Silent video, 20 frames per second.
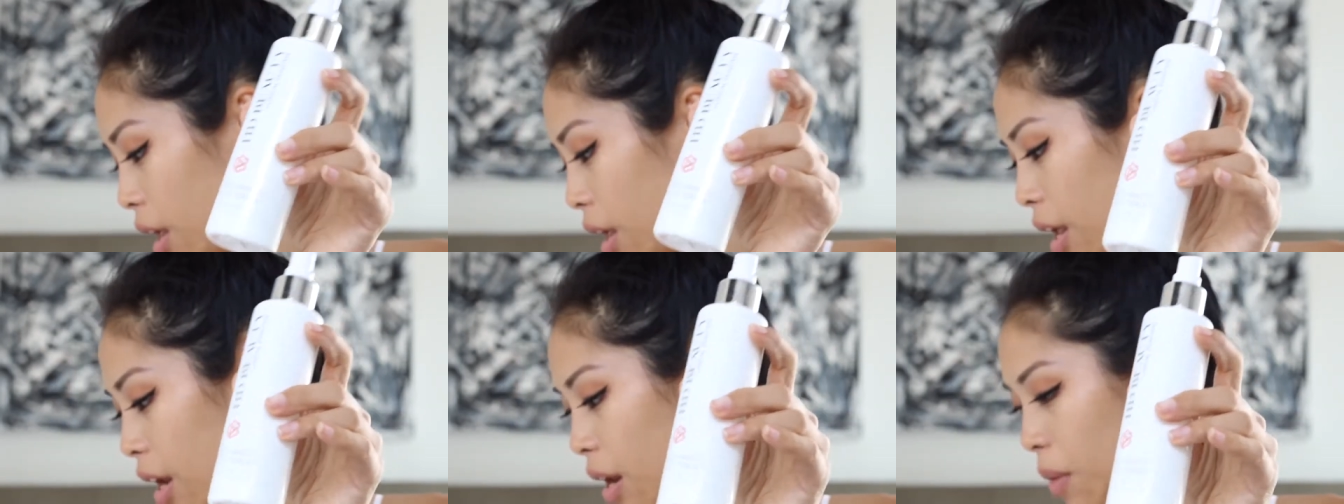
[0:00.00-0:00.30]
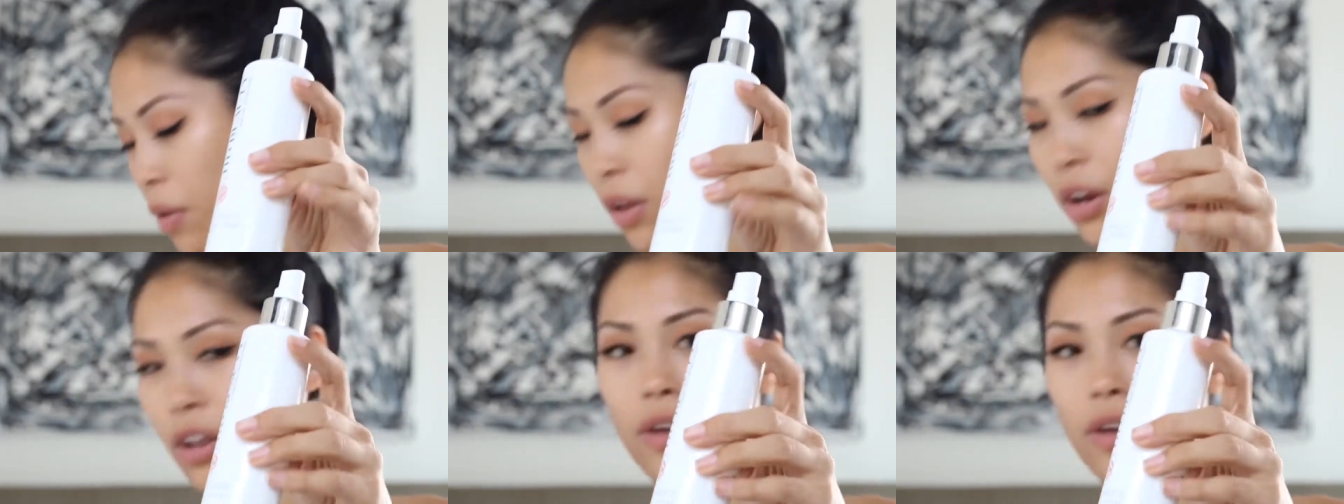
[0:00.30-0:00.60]
and
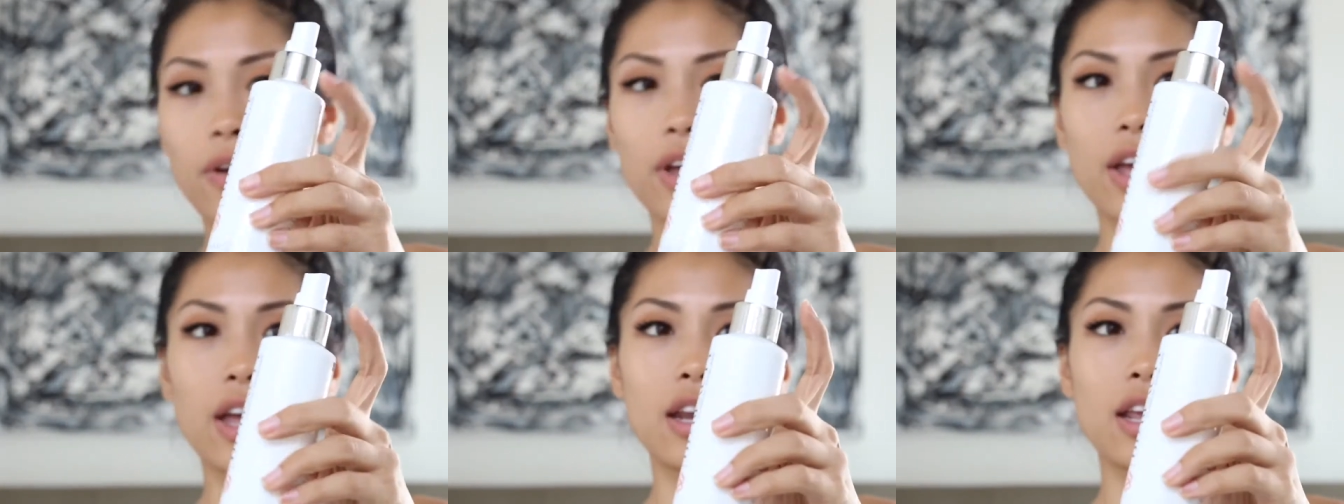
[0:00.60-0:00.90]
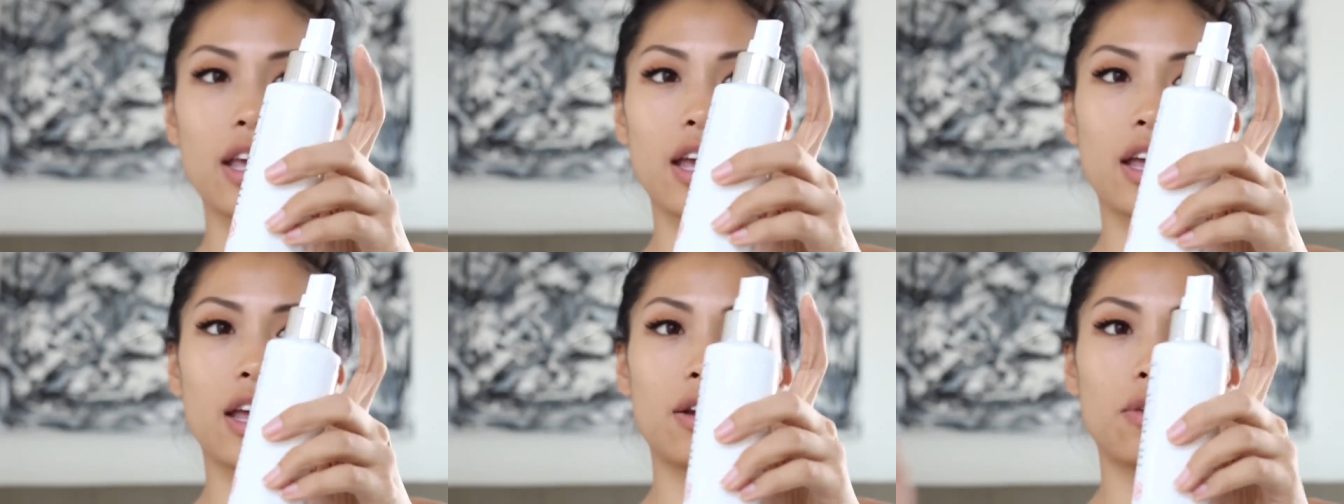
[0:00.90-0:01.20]
I'm going to go ahead
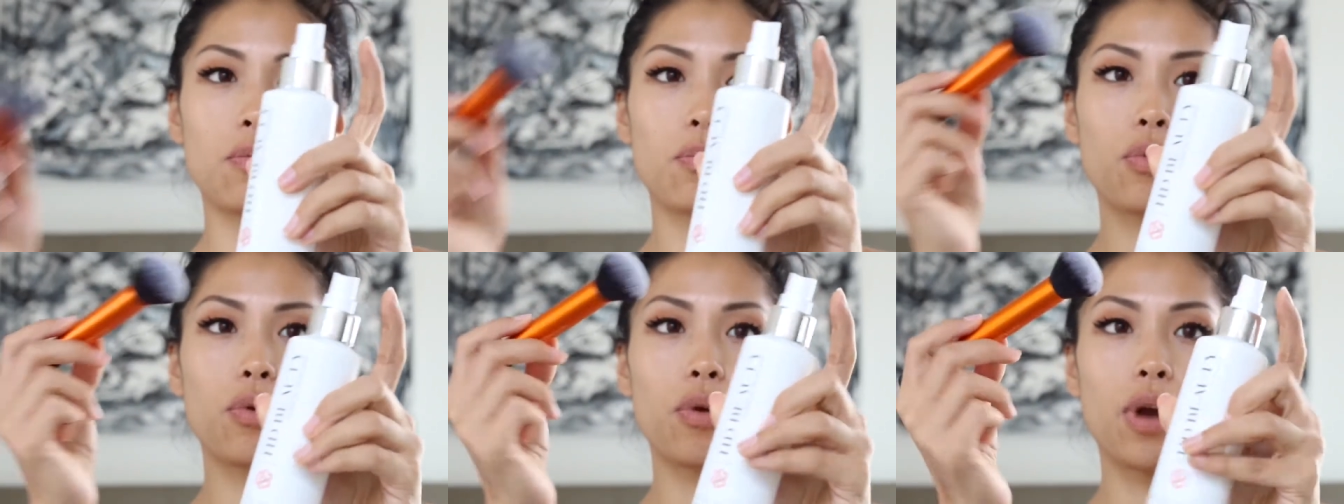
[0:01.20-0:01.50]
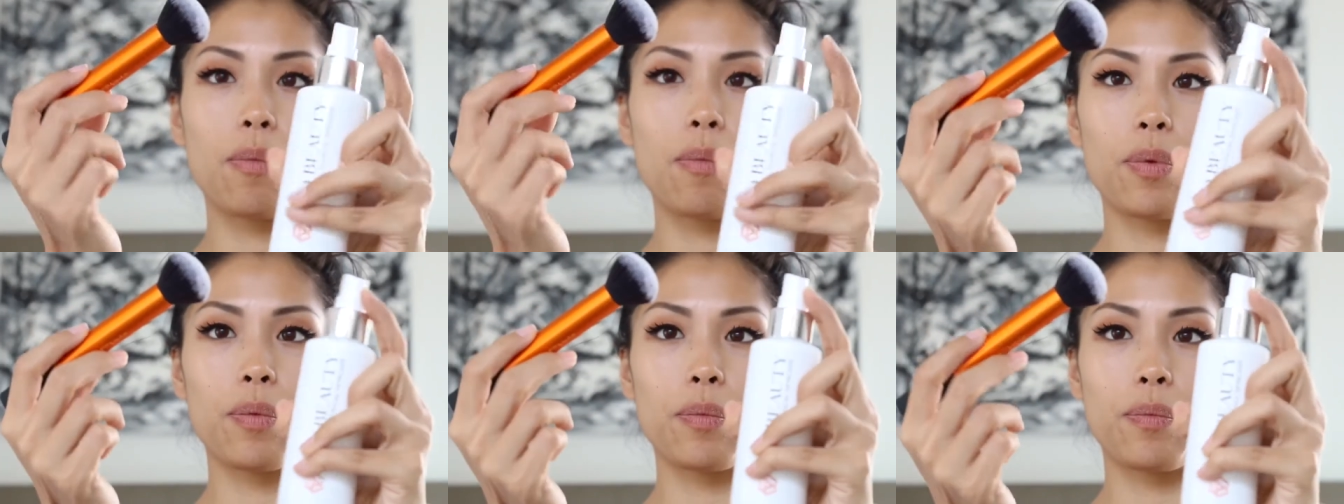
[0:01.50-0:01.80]
and
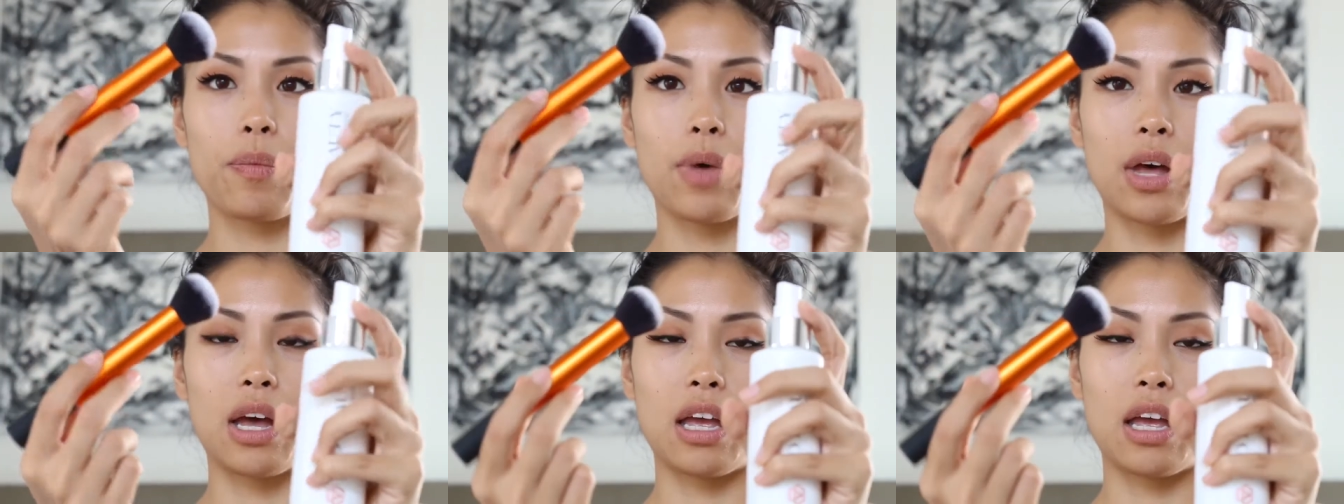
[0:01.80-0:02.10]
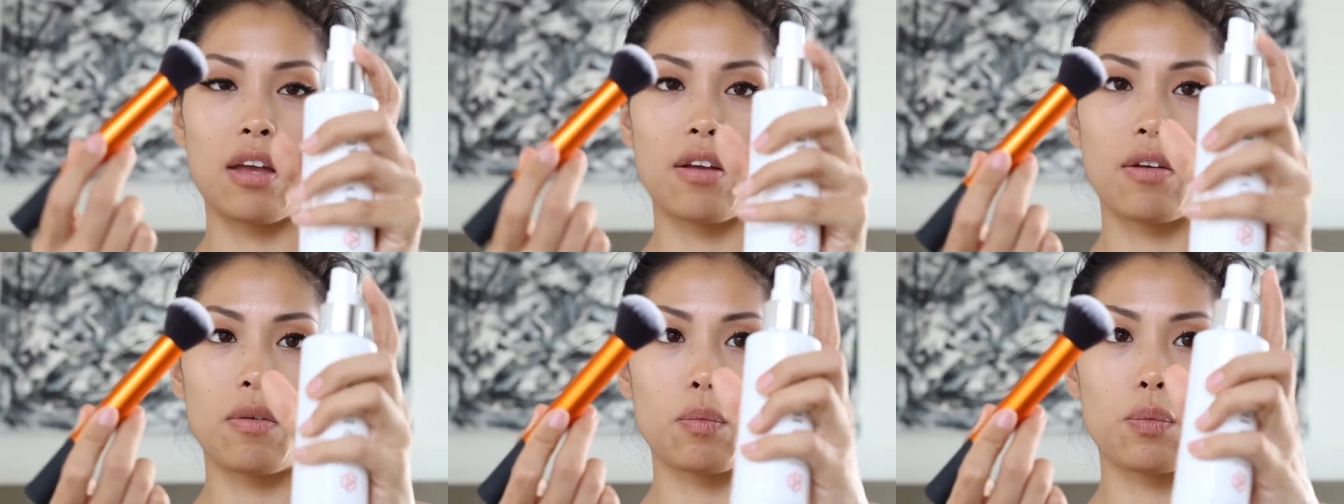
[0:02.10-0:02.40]
prep
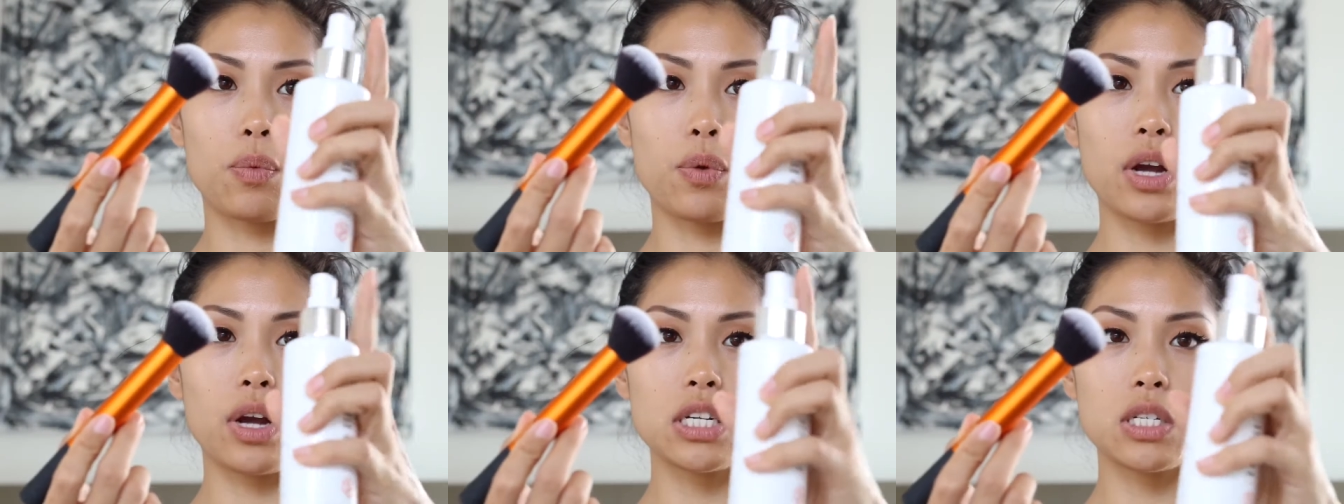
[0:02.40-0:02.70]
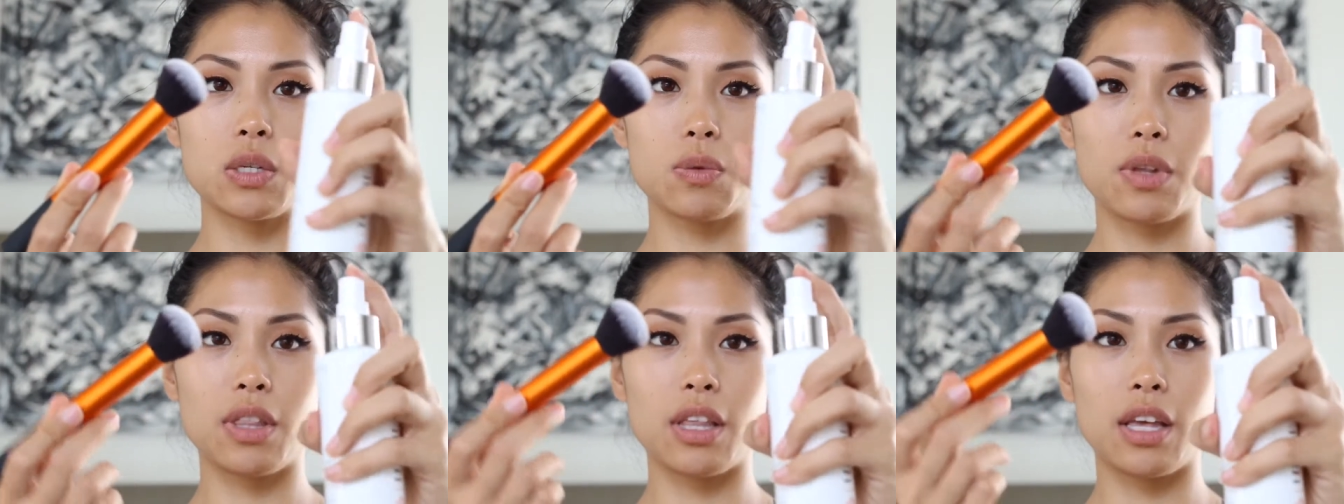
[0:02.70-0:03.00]
my
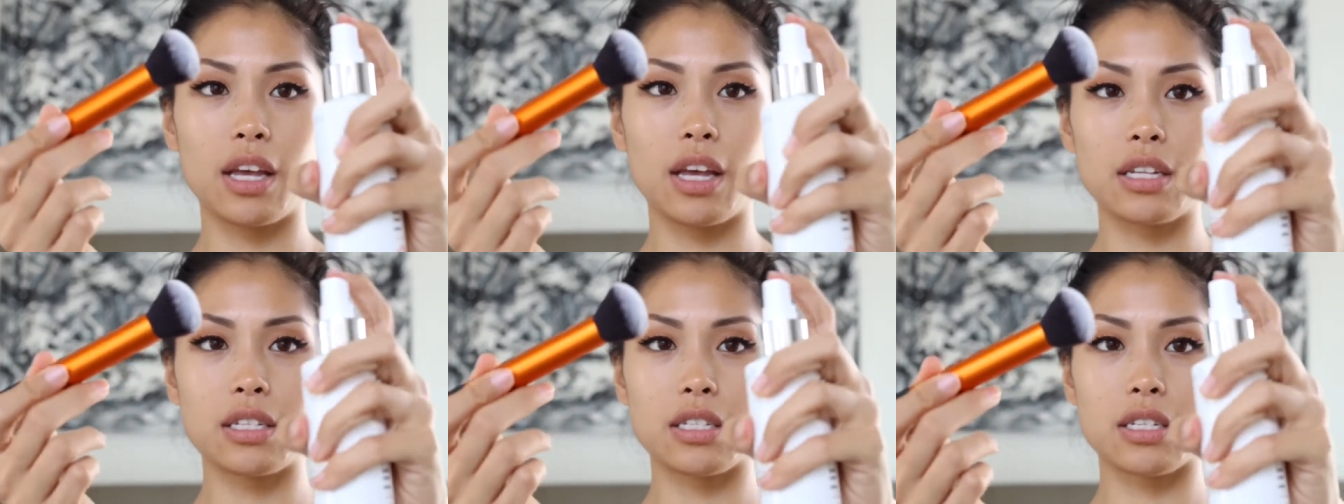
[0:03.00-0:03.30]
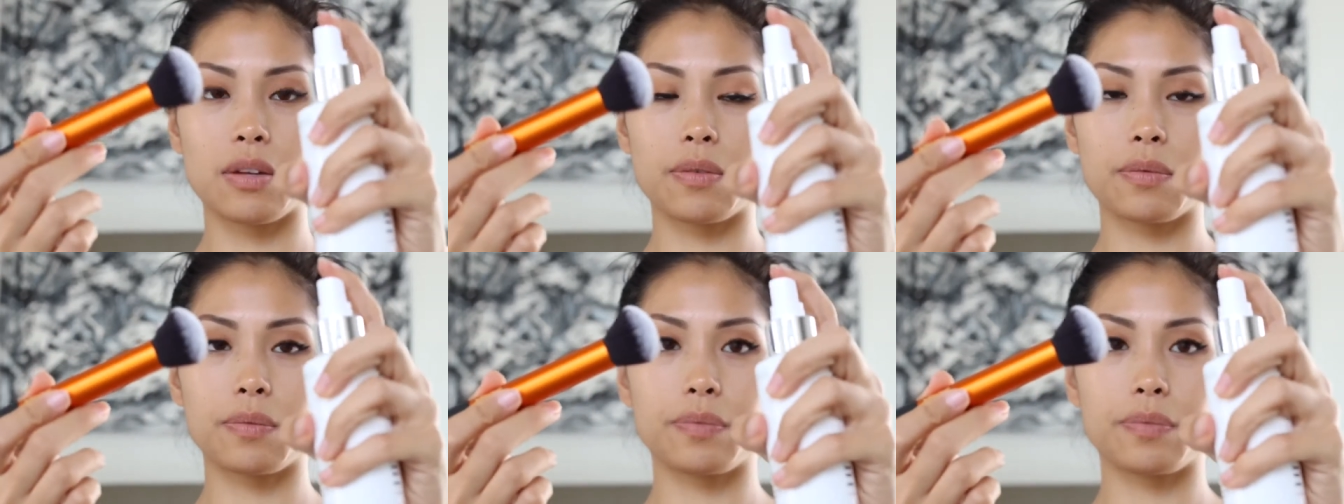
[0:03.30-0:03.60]
brush with it.